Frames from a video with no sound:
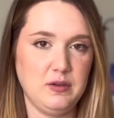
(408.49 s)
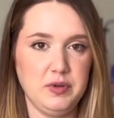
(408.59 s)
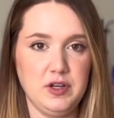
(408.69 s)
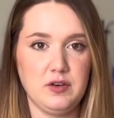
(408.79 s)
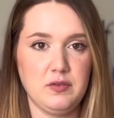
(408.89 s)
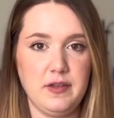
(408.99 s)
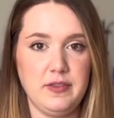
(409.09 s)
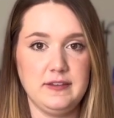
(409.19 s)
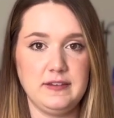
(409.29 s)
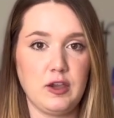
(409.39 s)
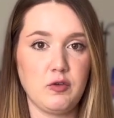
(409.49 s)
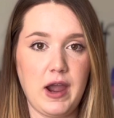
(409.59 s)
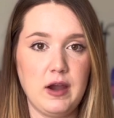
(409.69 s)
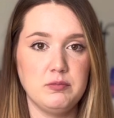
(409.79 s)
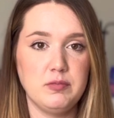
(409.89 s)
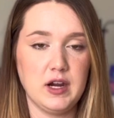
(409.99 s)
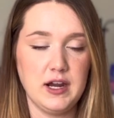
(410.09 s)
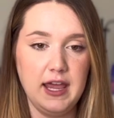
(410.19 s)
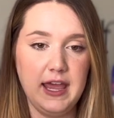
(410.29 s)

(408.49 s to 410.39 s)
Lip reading: put it around this like round part.